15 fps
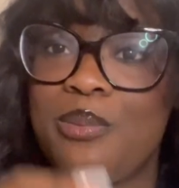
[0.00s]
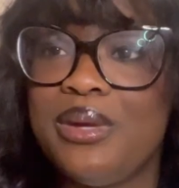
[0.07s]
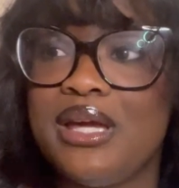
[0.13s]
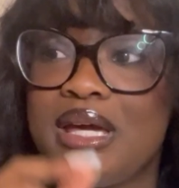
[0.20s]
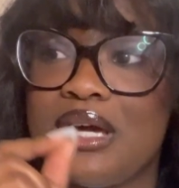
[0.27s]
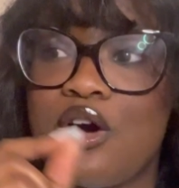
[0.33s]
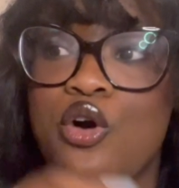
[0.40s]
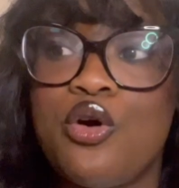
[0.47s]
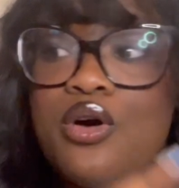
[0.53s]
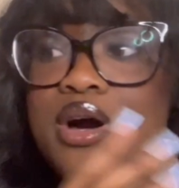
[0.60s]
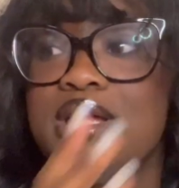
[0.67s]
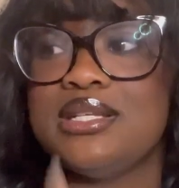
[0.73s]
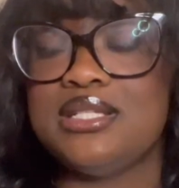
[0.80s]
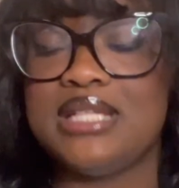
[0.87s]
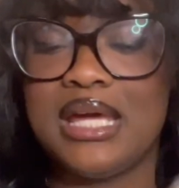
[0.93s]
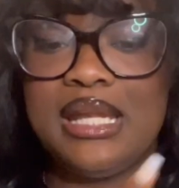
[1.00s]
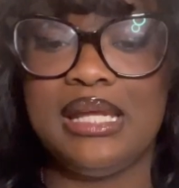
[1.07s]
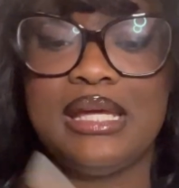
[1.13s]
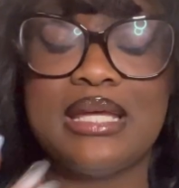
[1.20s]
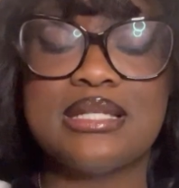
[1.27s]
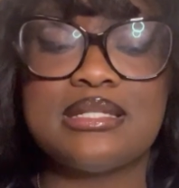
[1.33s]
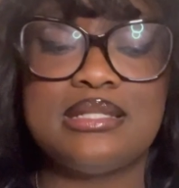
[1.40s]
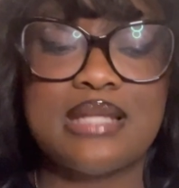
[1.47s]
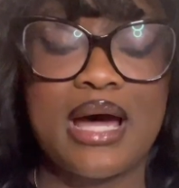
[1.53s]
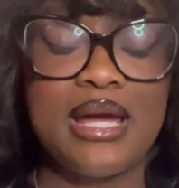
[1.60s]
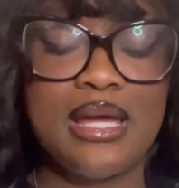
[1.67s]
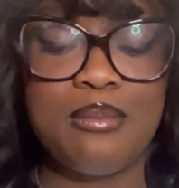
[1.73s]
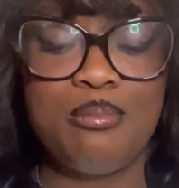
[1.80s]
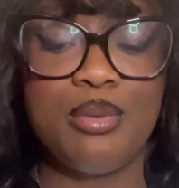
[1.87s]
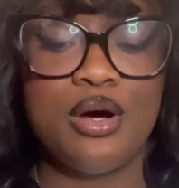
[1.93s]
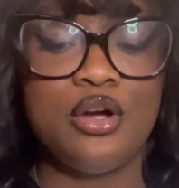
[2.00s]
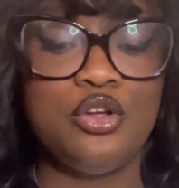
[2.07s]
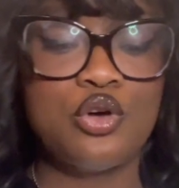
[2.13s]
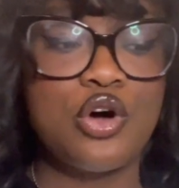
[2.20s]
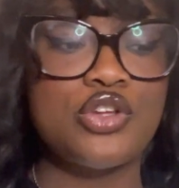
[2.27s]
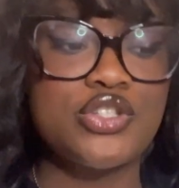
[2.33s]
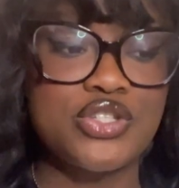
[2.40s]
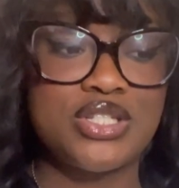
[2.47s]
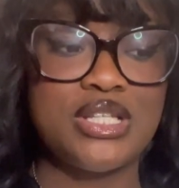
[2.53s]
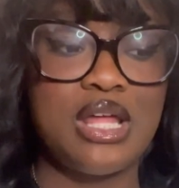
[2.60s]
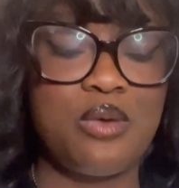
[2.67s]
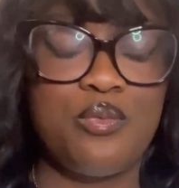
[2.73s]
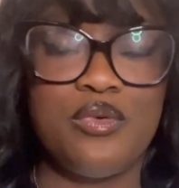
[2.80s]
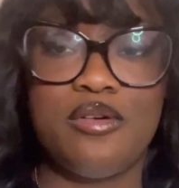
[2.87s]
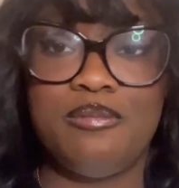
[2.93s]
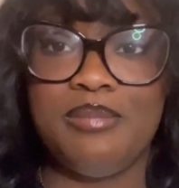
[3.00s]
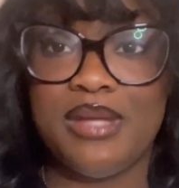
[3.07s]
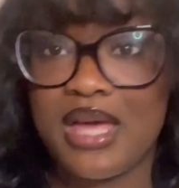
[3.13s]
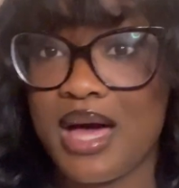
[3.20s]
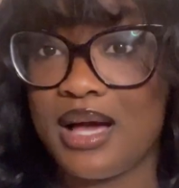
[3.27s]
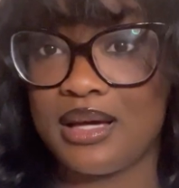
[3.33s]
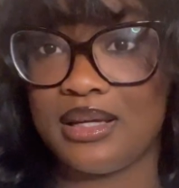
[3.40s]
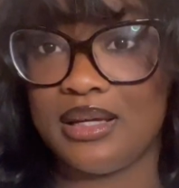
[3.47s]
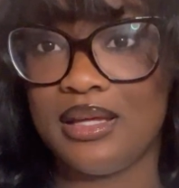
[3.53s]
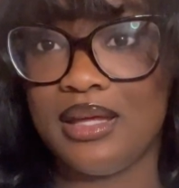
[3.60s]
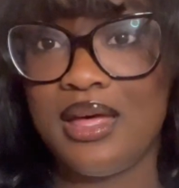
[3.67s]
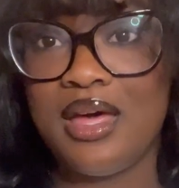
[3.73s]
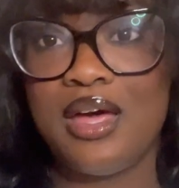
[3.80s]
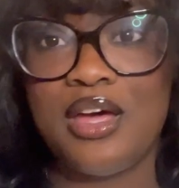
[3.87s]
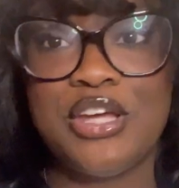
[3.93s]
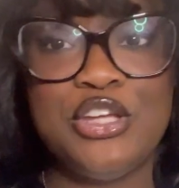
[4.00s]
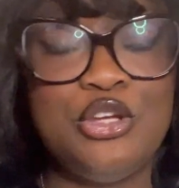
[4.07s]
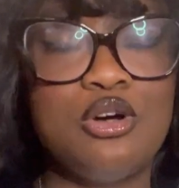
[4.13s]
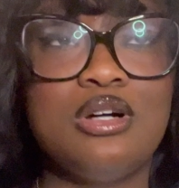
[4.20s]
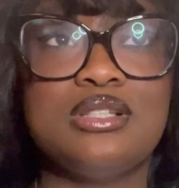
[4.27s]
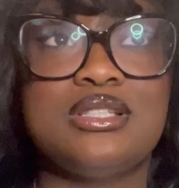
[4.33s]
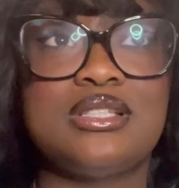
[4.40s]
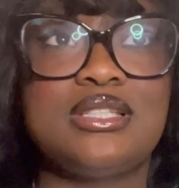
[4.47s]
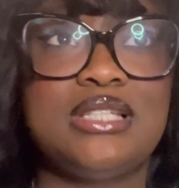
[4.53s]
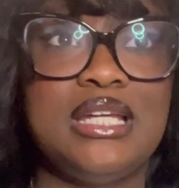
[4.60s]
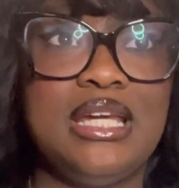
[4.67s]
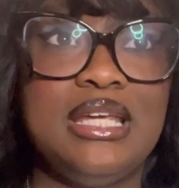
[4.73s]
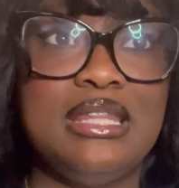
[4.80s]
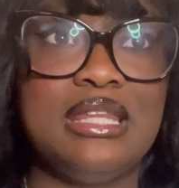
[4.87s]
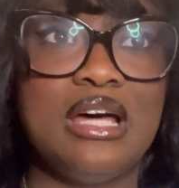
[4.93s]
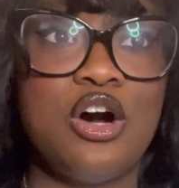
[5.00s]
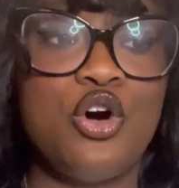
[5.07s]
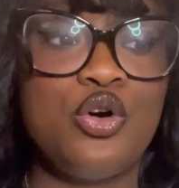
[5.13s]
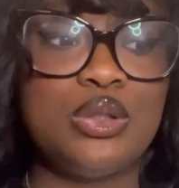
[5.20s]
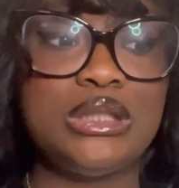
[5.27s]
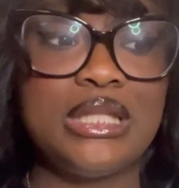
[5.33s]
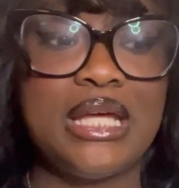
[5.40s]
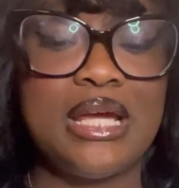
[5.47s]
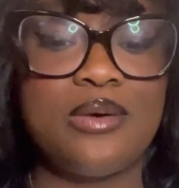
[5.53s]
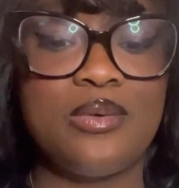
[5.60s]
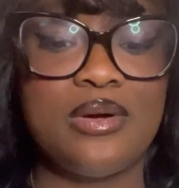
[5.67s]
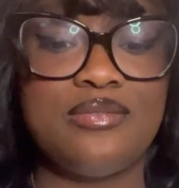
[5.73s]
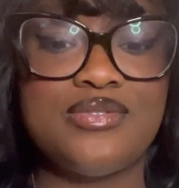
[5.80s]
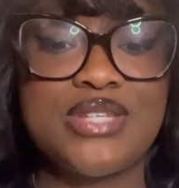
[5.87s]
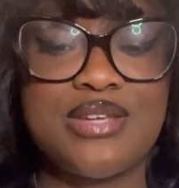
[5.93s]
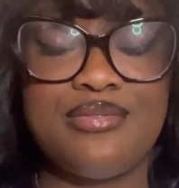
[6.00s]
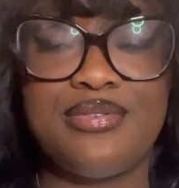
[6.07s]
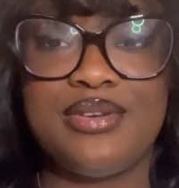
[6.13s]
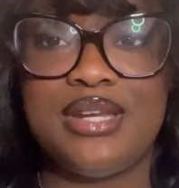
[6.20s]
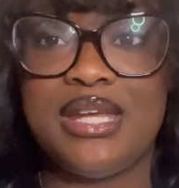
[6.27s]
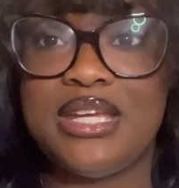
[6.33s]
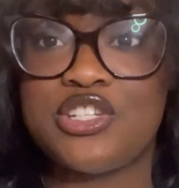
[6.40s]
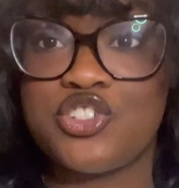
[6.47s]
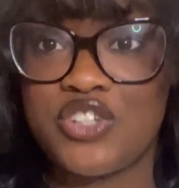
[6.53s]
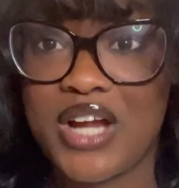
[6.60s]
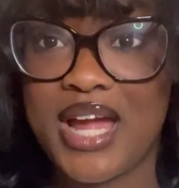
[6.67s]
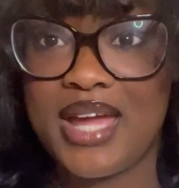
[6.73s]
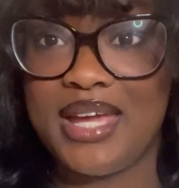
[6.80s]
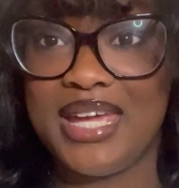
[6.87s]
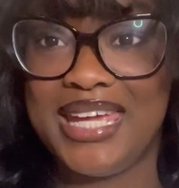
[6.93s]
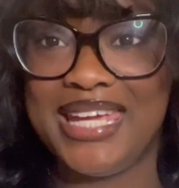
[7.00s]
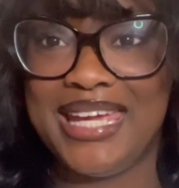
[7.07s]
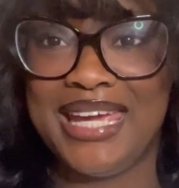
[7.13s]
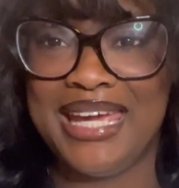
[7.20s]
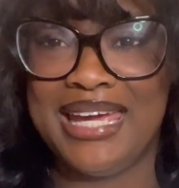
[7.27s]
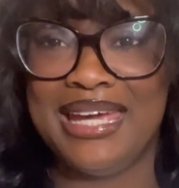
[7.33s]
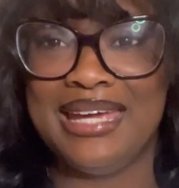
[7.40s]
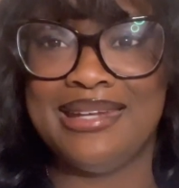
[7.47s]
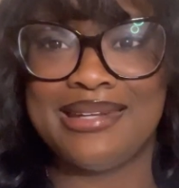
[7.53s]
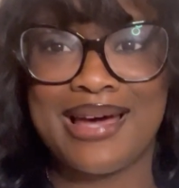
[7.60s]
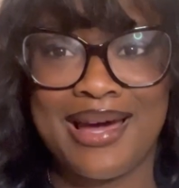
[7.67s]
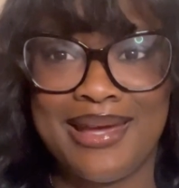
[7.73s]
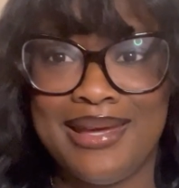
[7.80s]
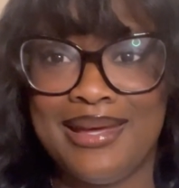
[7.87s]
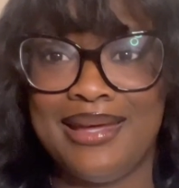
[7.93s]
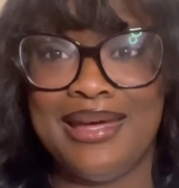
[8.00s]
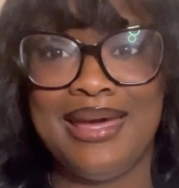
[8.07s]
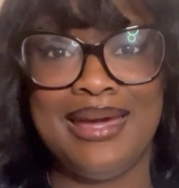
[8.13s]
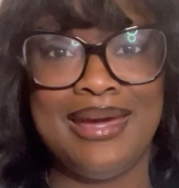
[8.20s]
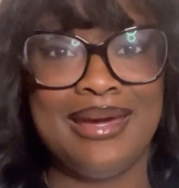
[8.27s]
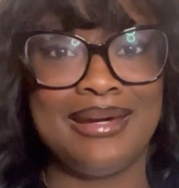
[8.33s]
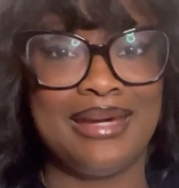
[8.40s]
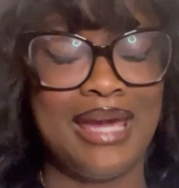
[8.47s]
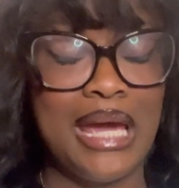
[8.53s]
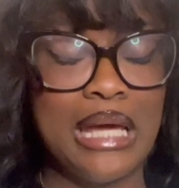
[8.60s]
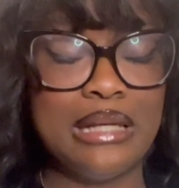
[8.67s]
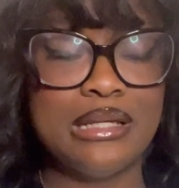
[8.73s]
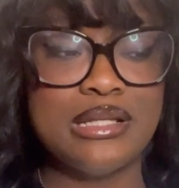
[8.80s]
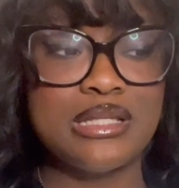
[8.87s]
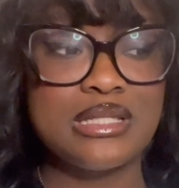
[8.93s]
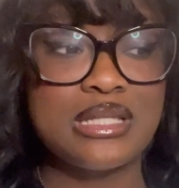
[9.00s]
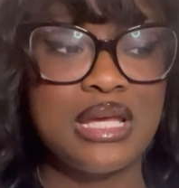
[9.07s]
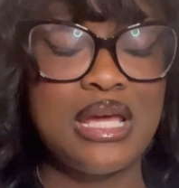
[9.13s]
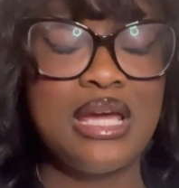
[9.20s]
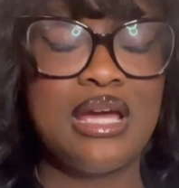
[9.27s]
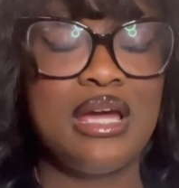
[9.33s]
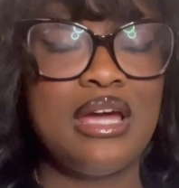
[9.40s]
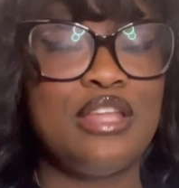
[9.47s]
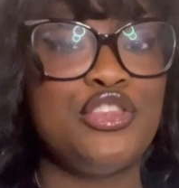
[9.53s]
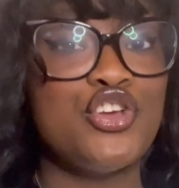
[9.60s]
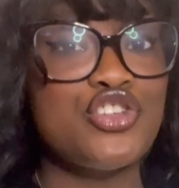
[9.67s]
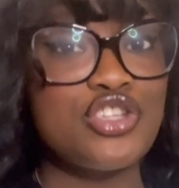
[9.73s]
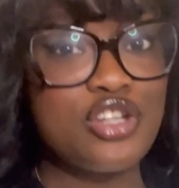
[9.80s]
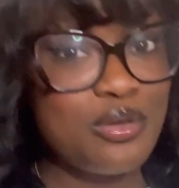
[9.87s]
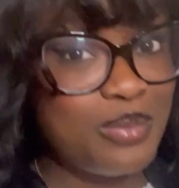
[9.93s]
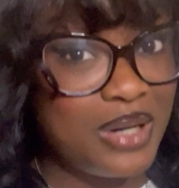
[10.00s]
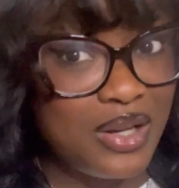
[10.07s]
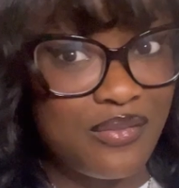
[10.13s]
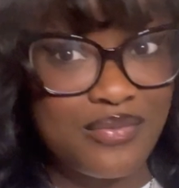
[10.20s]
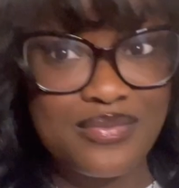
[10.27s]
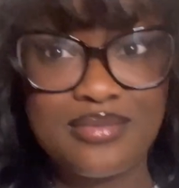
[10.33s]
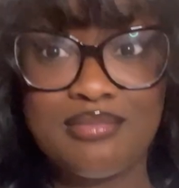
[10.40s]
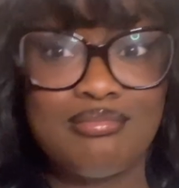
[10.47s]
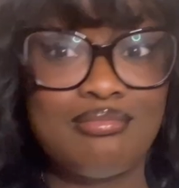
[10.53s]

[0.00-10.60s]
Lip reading: can hold a stand against Nia, but you also see that with Bianca. You also see the whole thing with Tiffany Stratton and Nia and Candice. There's a little bit of